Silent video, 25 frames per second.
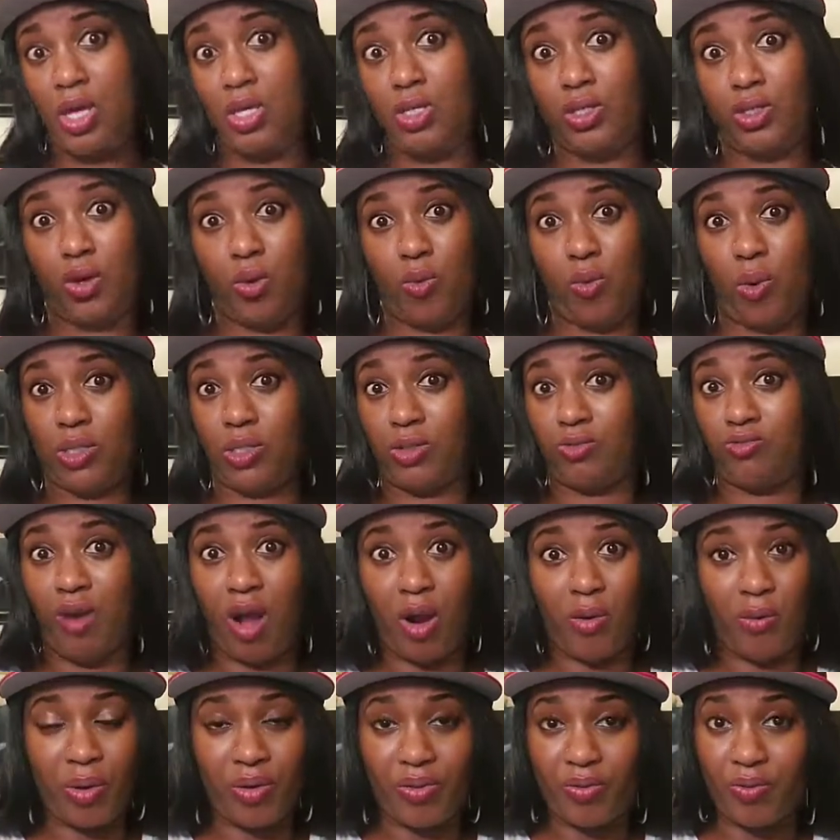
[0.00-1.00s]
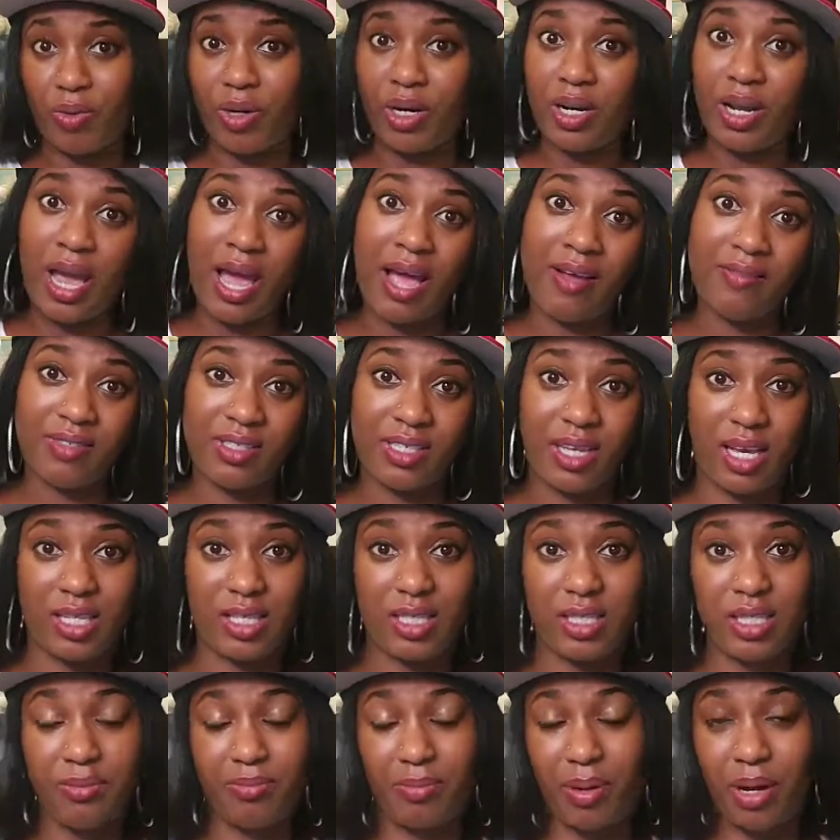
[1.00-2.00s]
So what's wrong with want to have
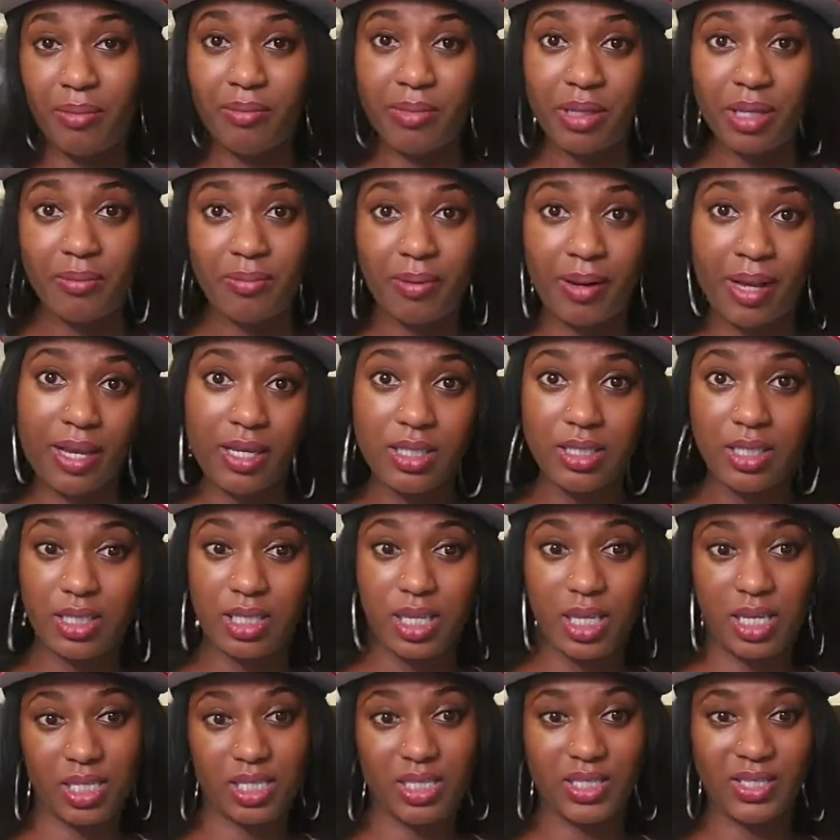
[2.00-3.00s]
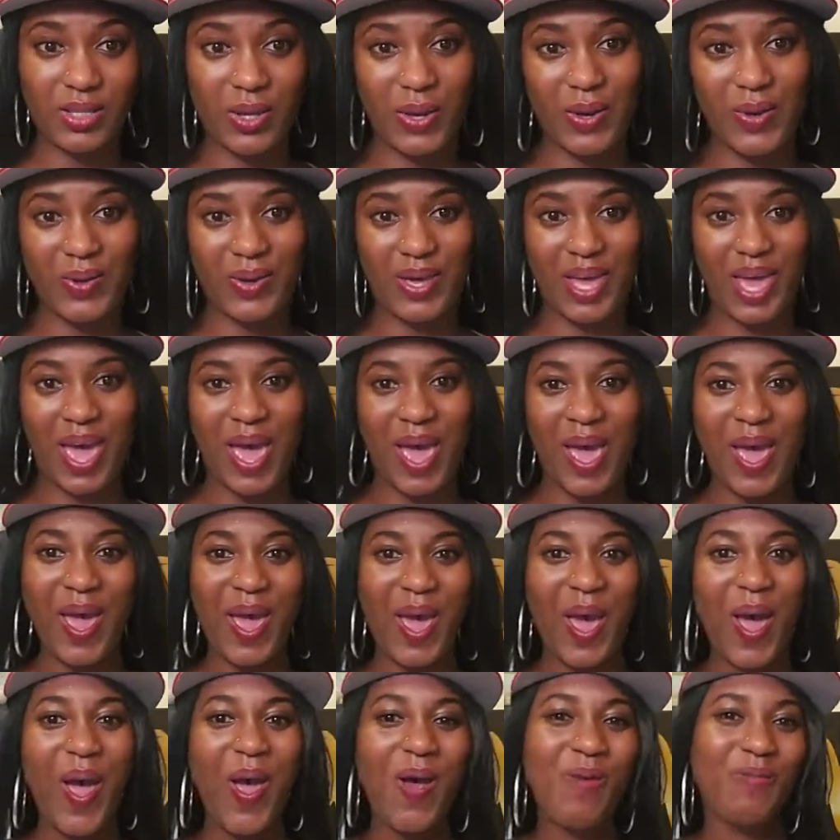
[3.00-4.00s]
sex in public places?
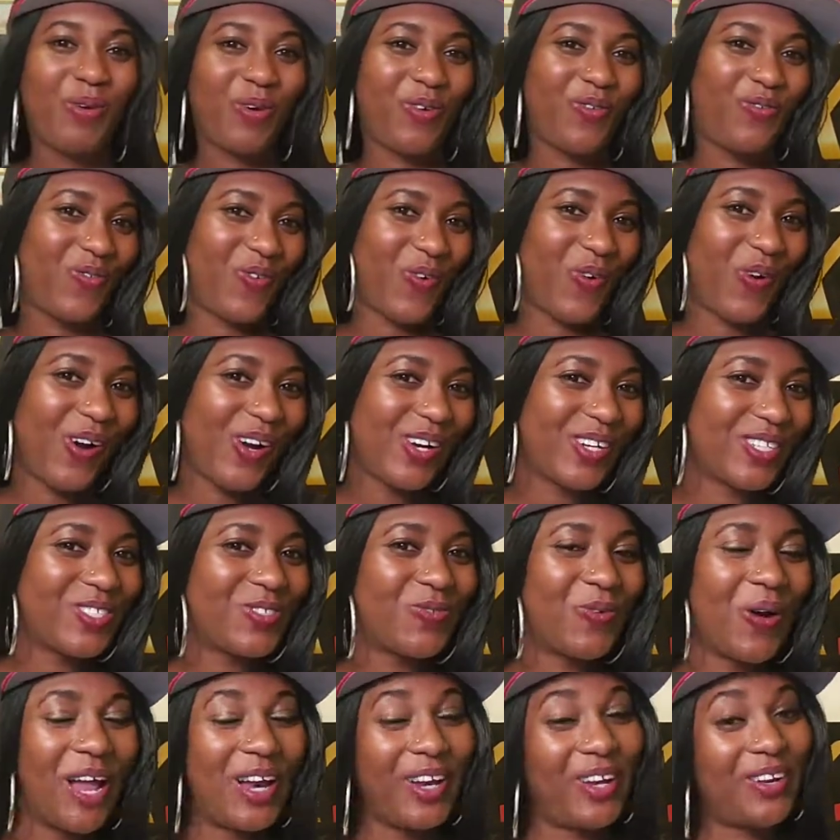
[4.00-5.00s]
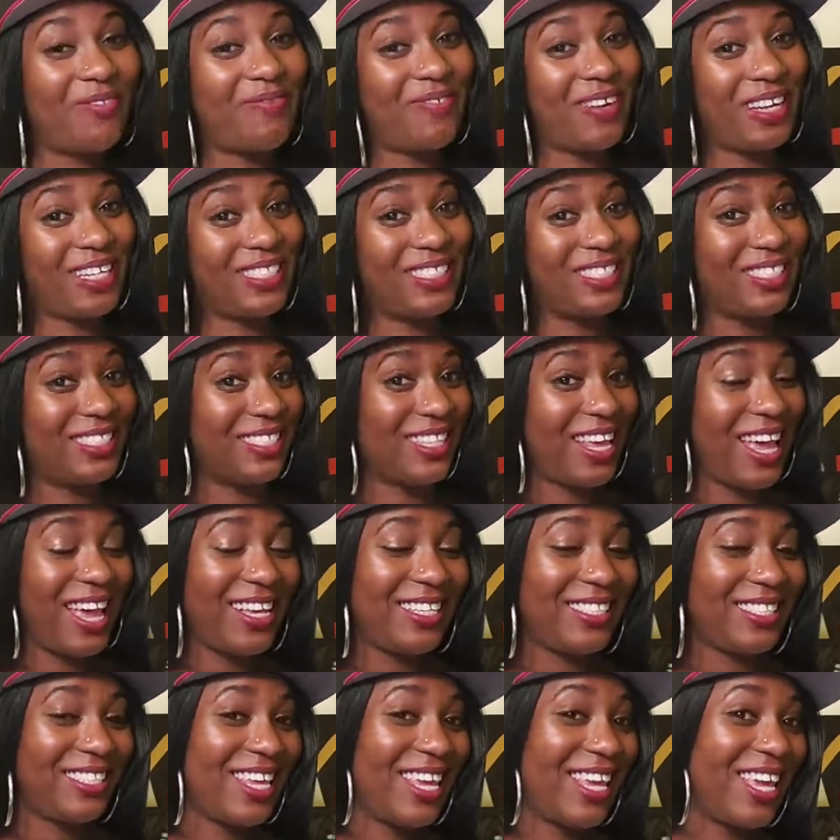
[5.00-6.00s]
Okay, but of course, while you're
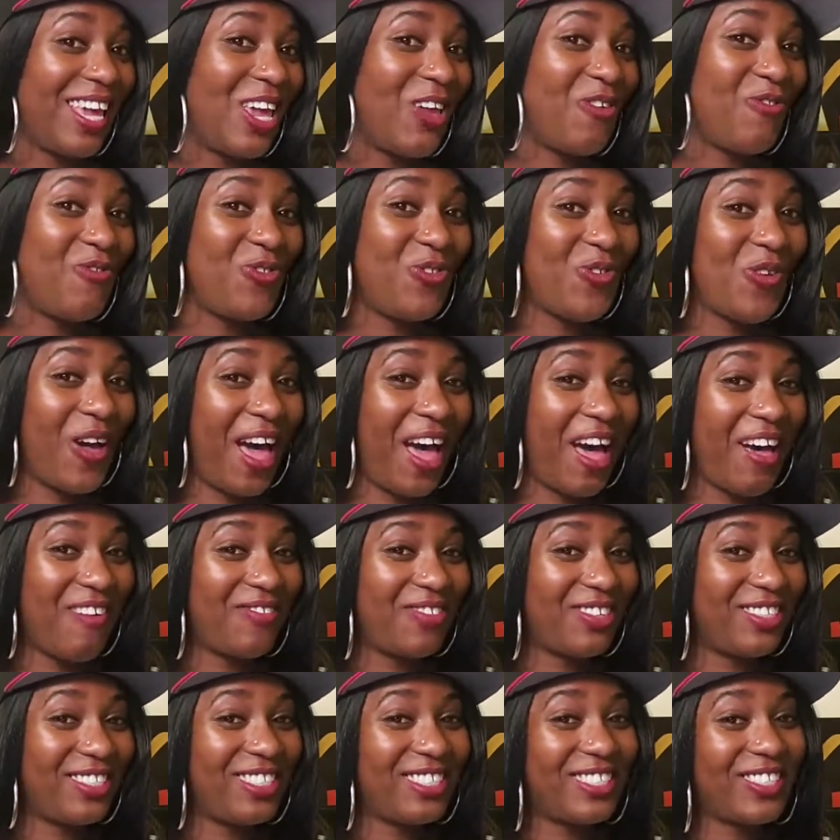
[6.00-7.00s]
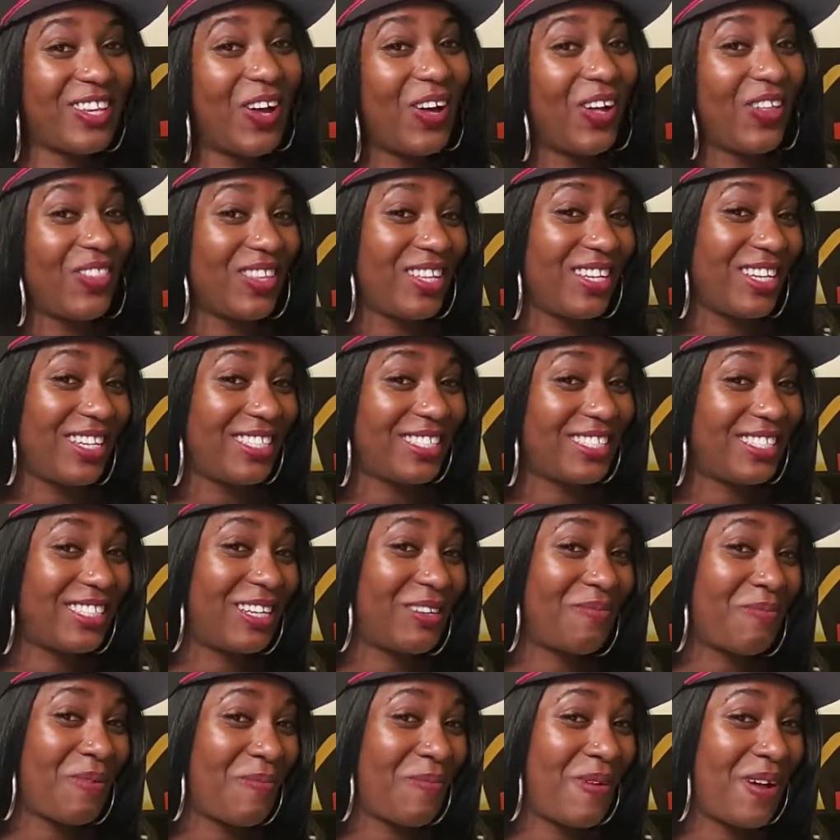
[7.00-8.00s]
fantasizing, if you haven't, all the list
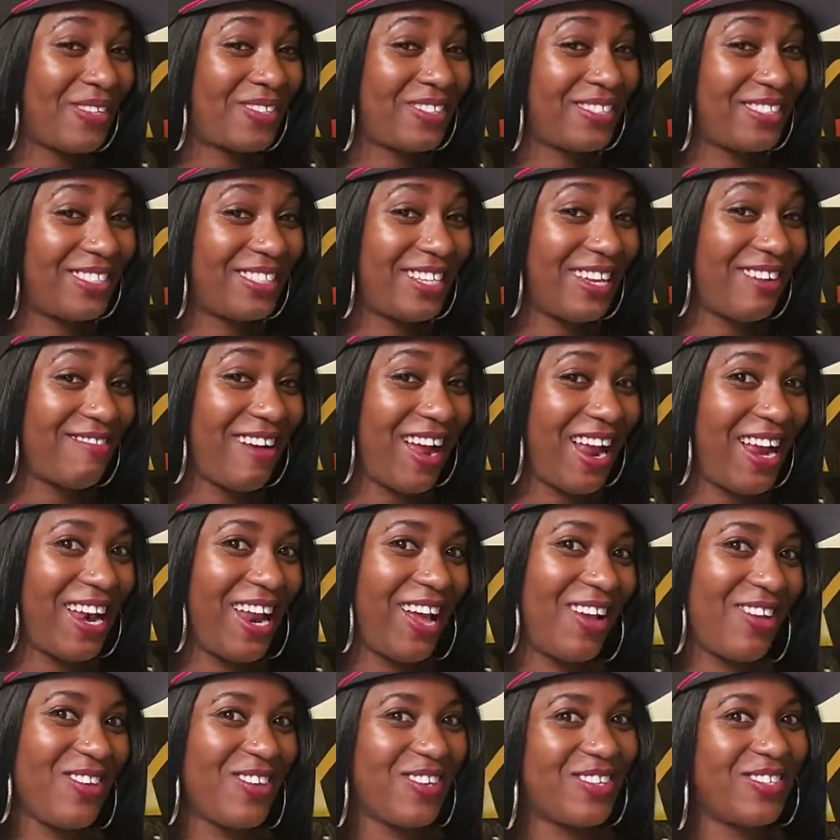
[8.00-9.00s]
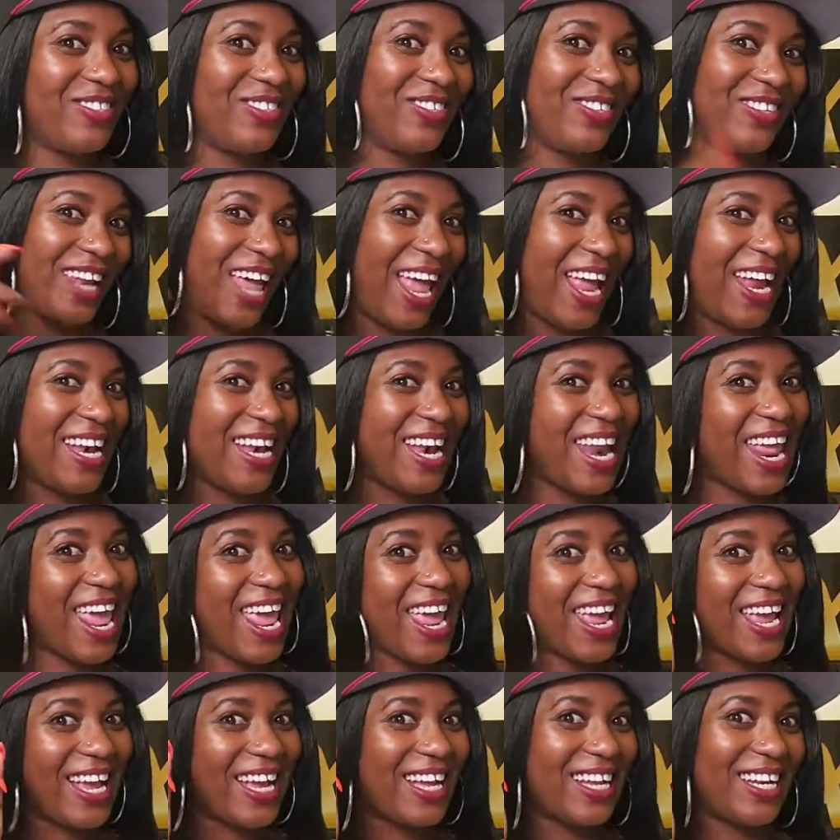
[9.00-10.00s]
that I'm about to say right now, you could go like
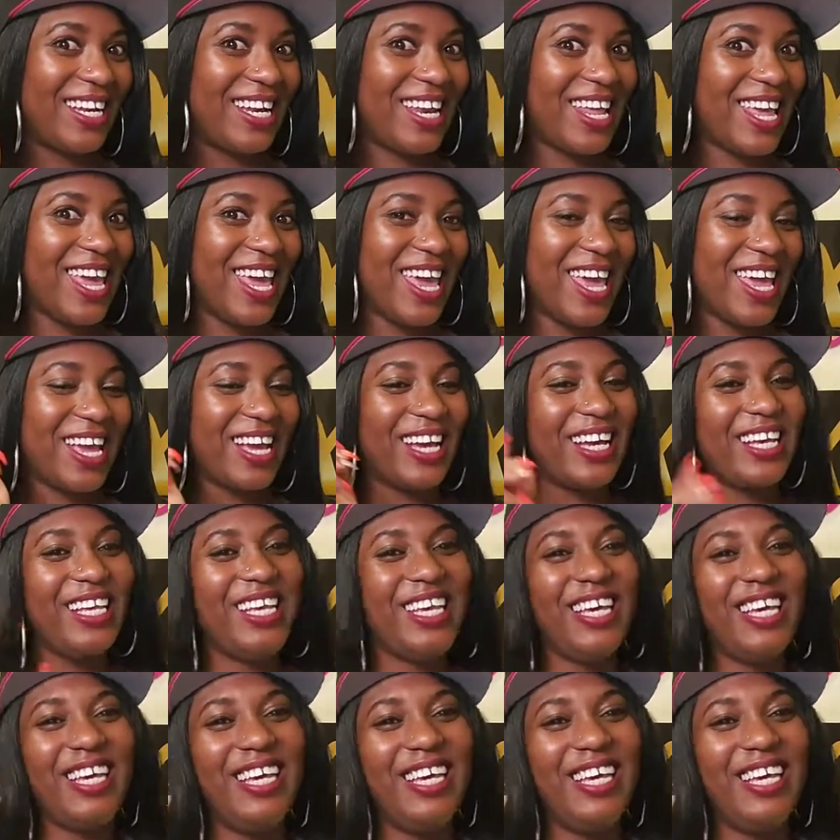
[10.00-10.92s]
ding ding.